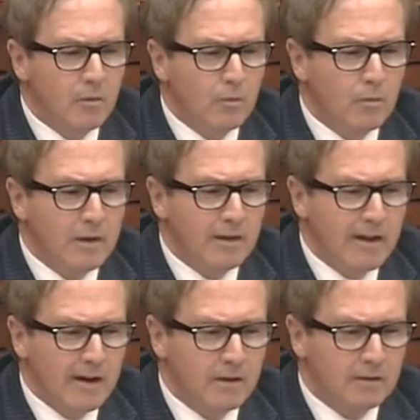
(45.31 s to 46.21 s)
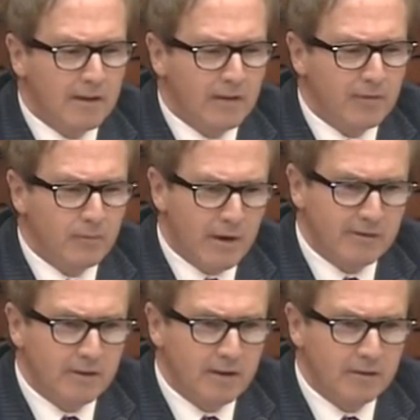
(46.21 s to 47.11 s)
We later left the
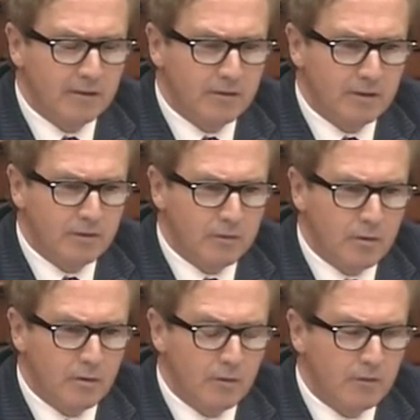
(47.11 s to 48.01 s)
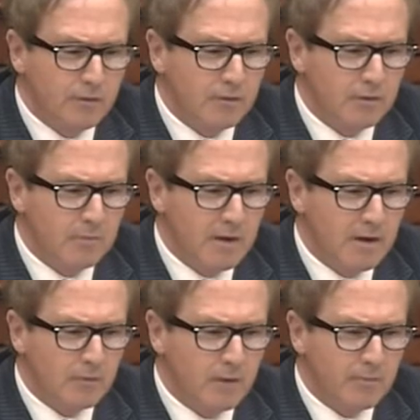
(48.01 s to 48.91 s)
residence and drove to a
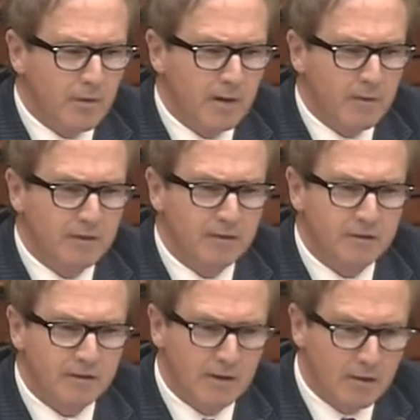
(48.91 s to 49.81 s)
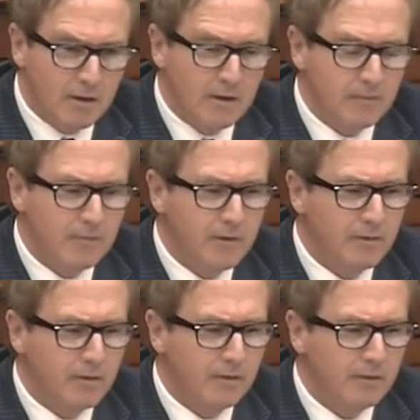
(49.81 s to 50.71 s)
meeting with Prime Minister Sonora
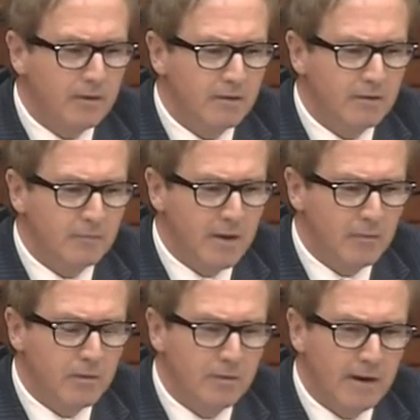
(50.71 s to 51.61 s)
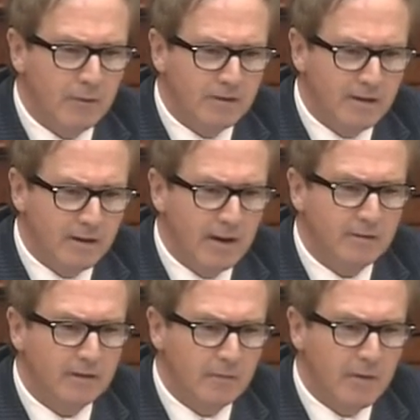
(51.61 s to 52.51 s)
through the streets of Beirut. I was sitting next
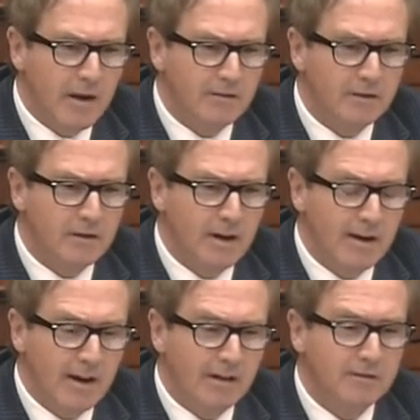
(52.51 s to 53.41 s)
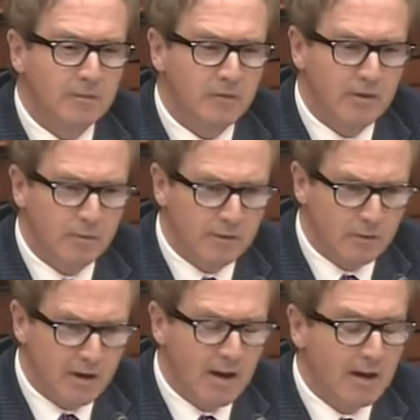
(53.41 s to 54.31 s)
to the ambassador, and I'd asked him if he was
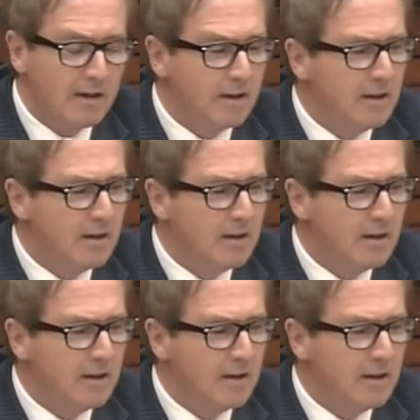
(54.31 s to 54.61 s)
okay.